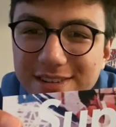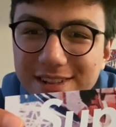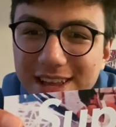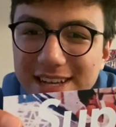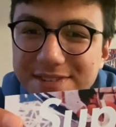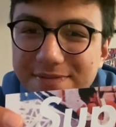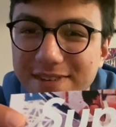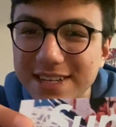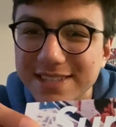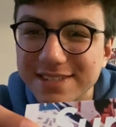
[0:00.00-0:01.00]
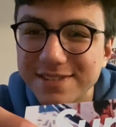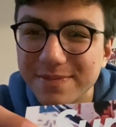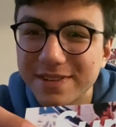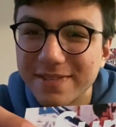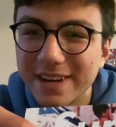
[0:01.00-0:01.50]
glass effect or
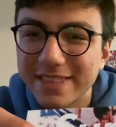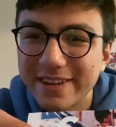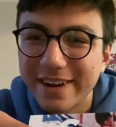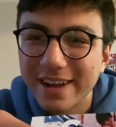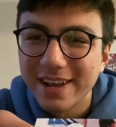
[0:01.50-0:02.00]
something right there.